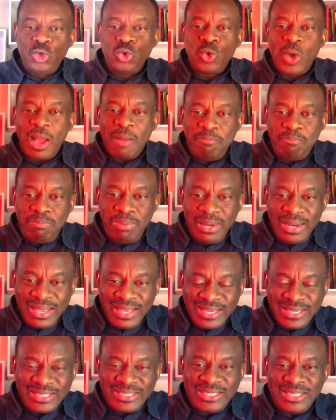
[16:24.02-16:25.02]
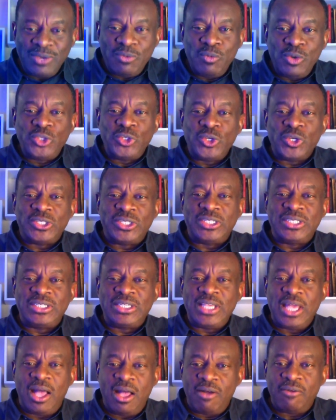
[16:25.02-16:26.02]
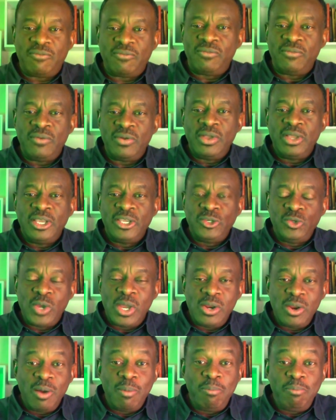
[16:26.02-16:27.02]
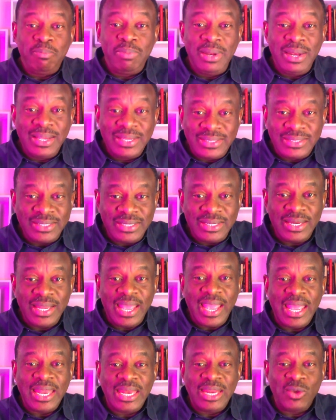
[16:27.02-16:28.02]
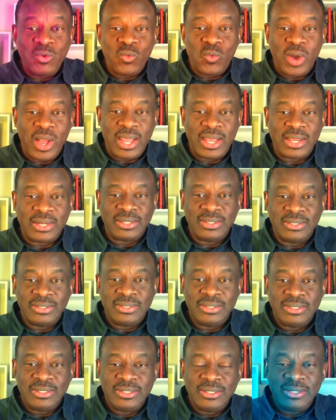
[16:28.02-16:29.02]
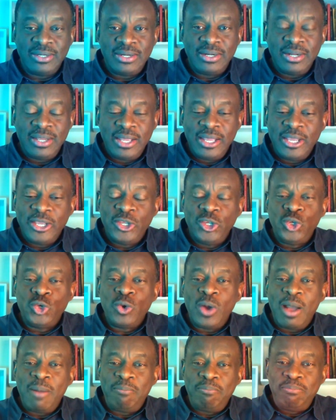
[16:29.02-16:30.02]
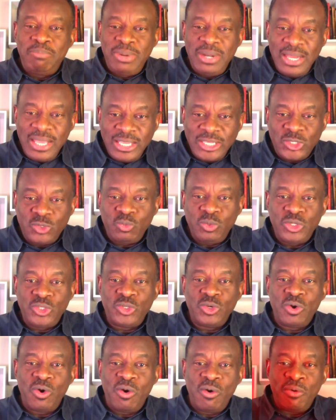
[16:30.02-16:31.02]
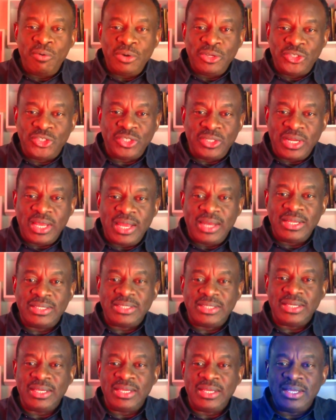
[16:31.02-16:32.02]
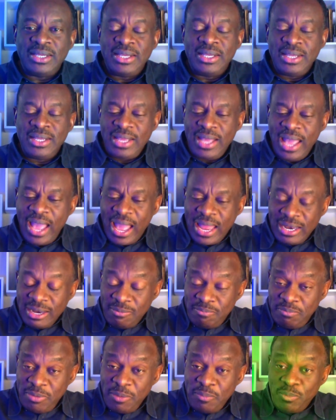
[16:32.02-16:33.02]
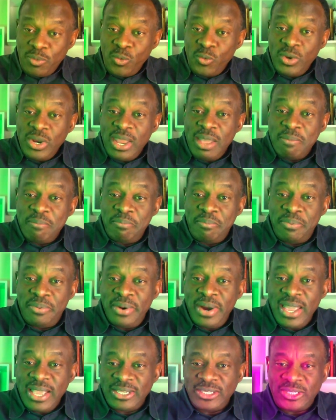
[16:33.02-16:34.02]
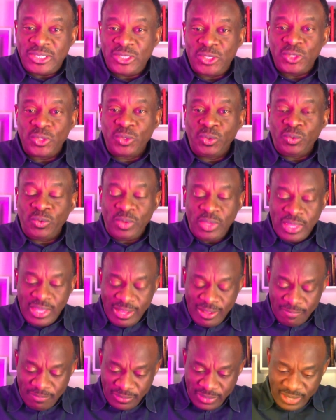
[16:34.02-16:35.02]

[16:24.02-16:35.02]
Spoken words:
You are pleased with yourself. You are not pleasing anyone. You are pleased with your originality, and people will embrace you